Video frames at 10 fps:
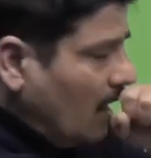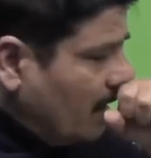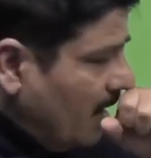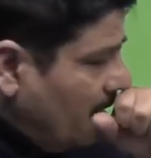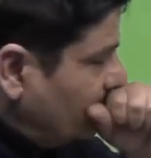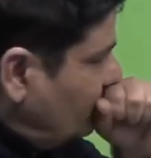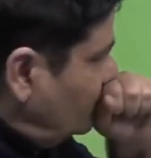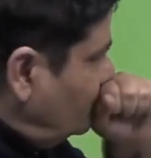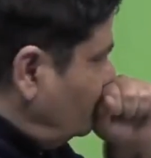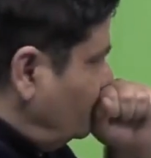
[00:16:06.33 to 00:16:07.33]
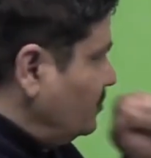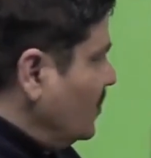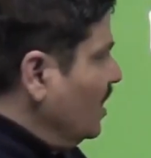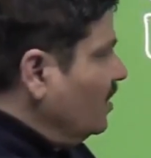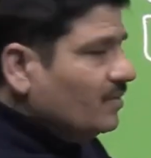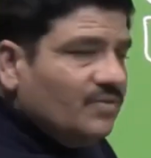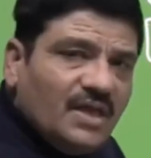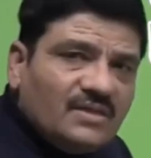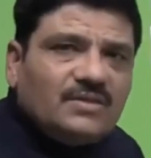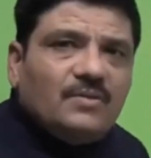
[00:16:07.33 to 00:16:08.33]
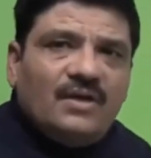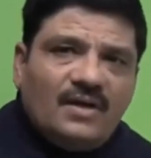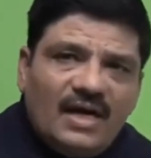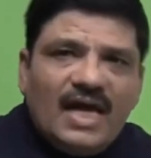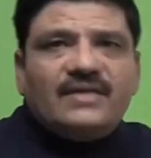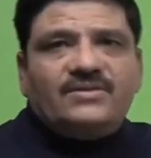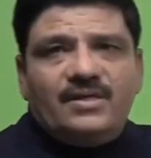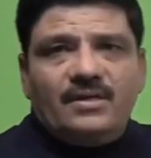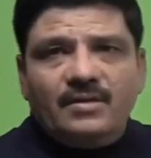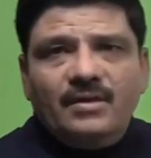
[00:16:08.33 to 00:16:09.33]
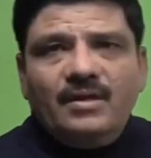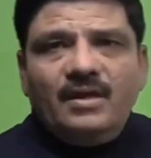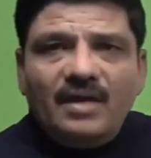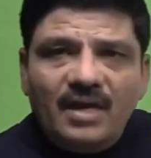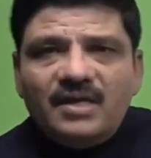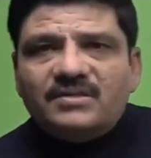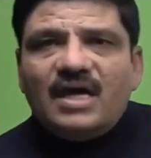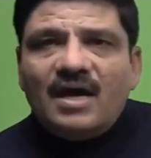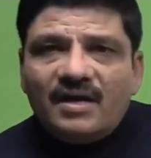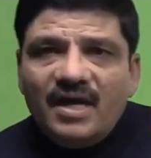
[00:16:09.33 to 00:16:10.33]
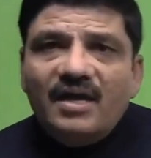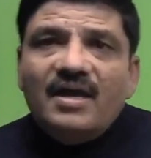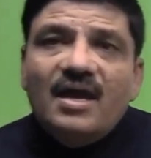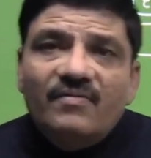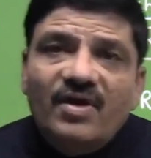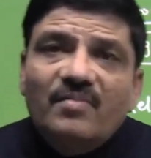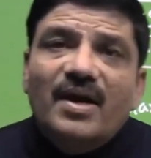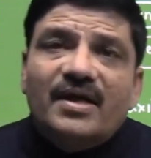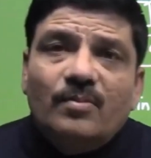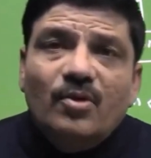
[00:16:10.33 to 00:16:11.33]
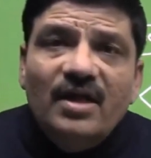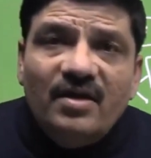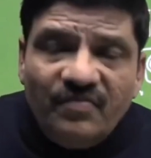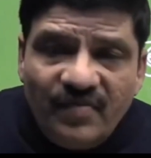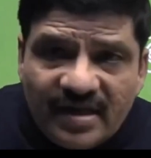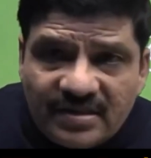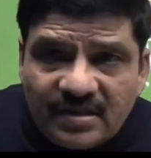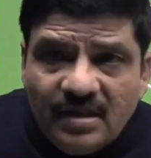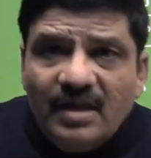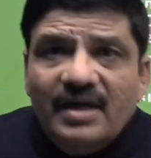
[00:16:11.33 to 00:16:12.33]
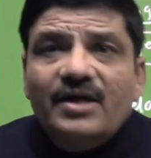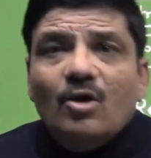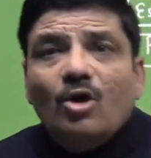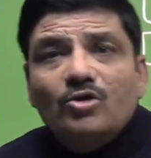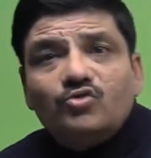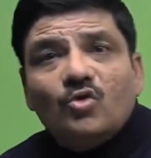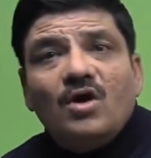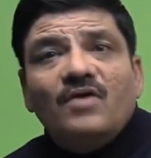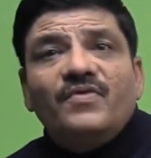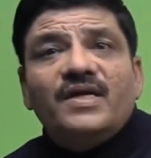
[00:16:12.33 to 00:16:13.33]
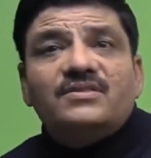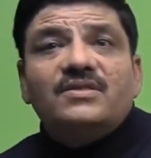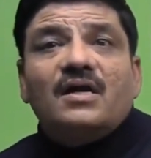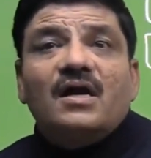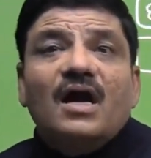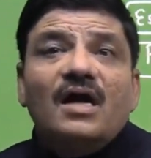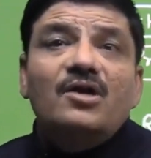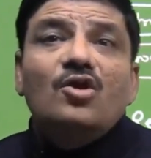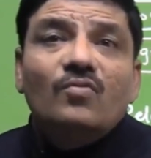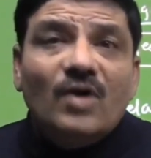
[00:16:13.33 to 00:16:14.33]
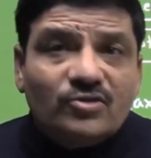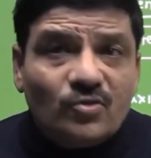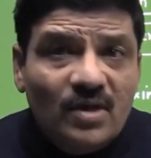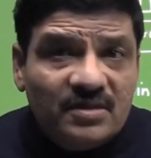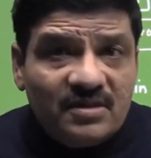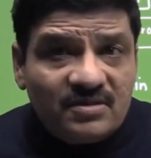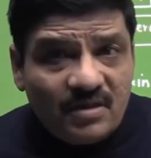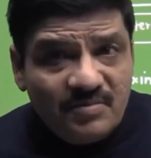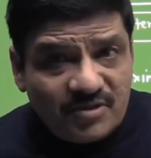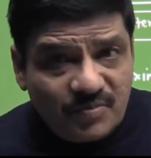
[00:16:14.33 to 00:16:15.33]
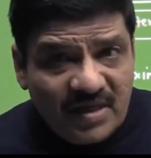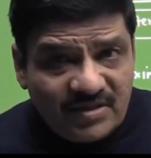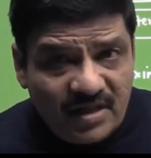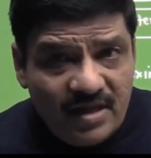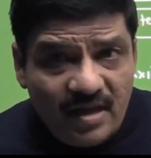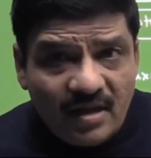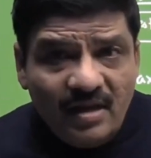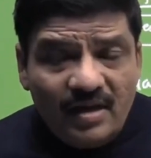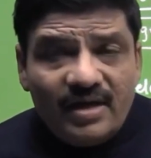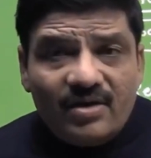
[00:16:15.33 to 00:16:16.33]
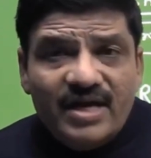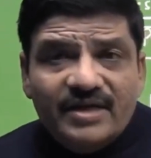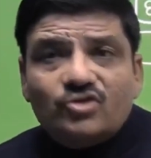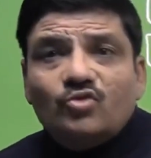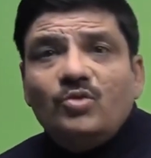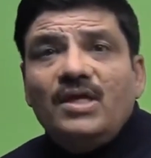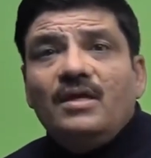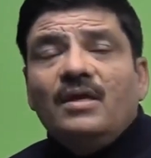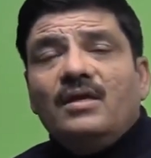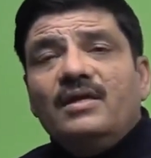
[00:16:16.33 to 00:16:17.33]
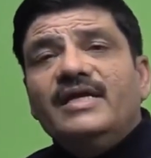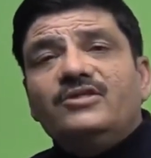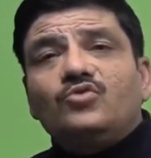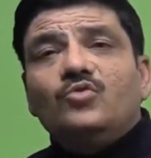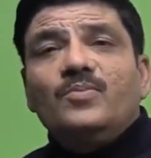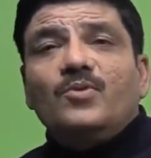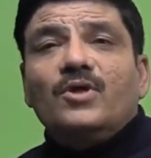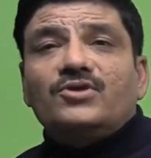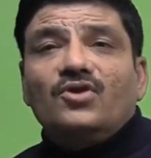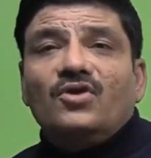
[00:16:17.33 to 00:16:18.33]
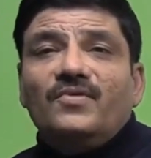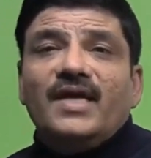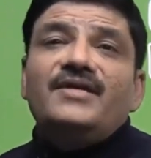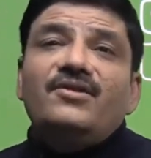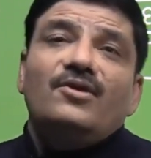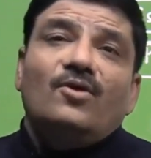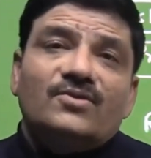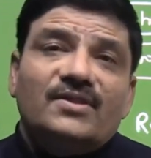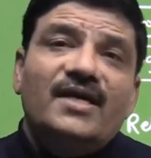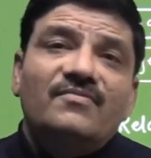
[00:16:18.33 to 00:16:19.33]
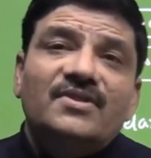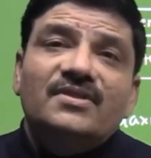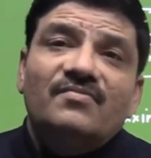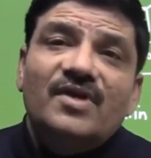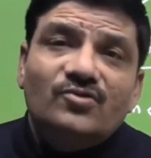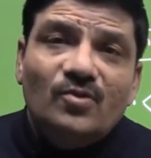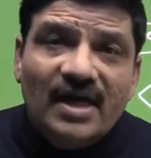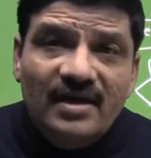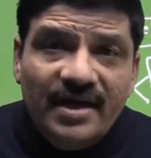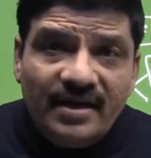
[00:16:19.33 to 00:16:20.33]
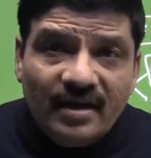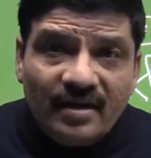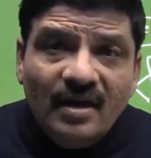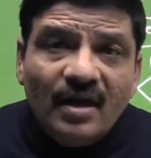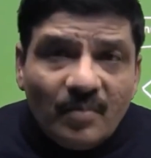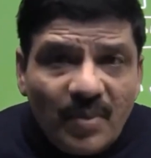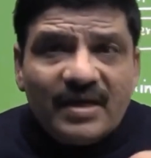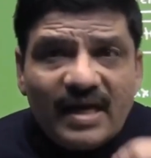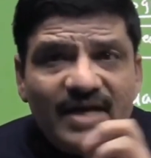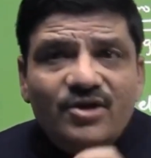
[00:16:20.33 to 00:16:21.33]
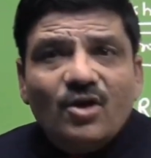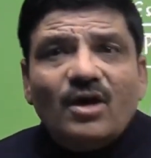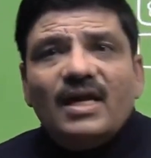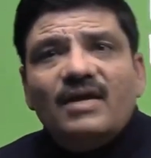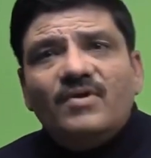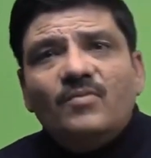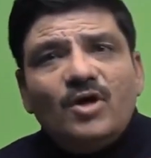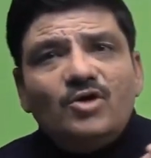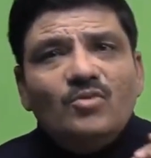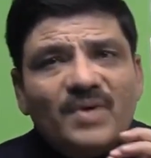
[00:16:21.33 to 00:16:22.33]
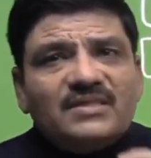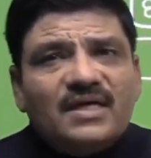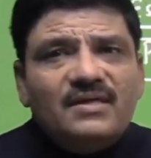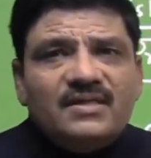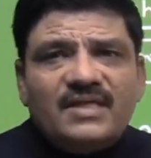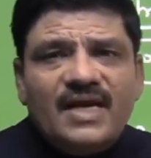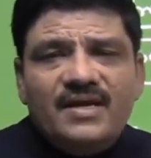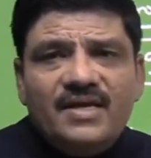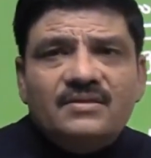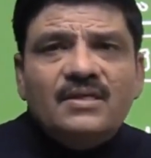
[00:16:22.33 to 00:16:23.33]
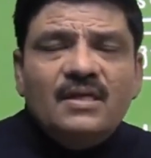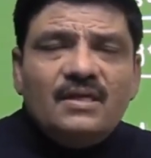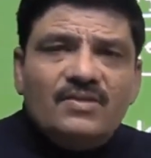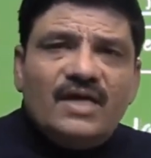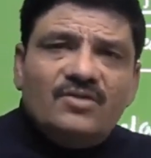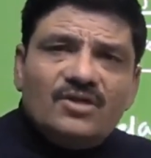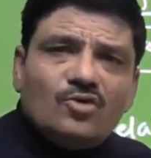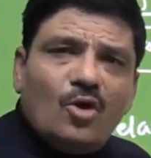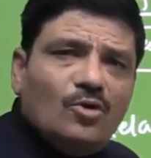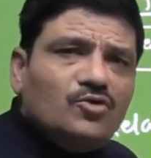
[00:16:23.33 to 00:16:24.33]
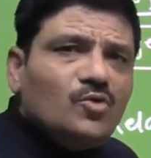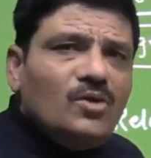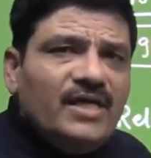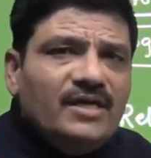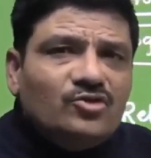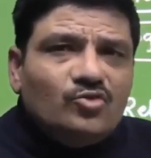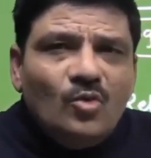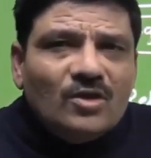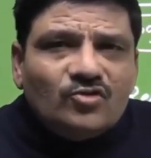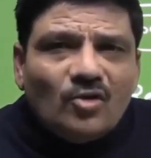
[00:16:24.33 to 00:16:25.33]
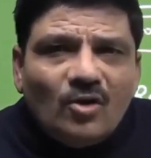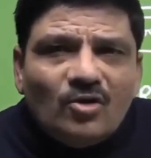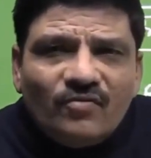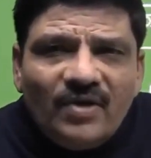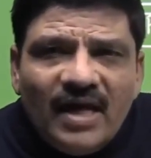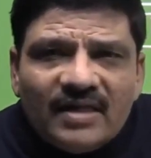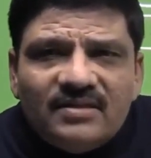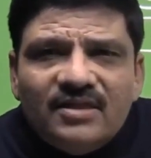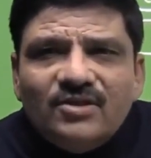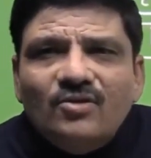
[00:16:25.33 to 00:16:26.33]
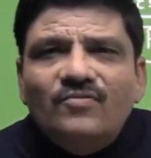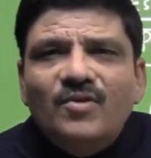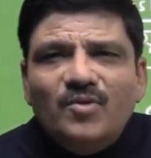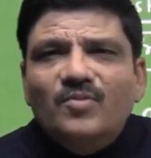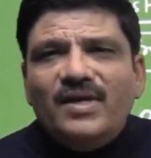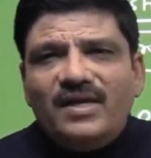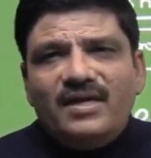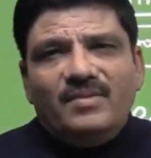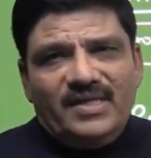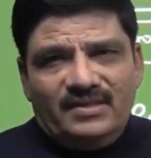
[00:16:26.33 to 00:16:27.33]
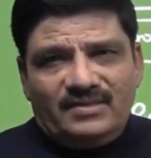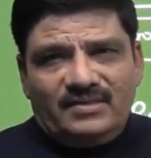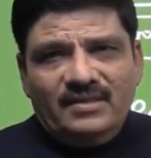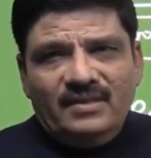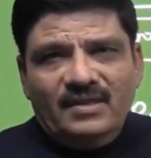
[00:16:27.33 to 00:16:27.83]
Again, this relaxin is again having metabolic effects. It also affects the cardiovascular system, especially. It leads to the production of nitric oxide, which is a vasodilator. But at your level, what you must understand is that this also leads to a sort of relaxation of the pubic ligaments.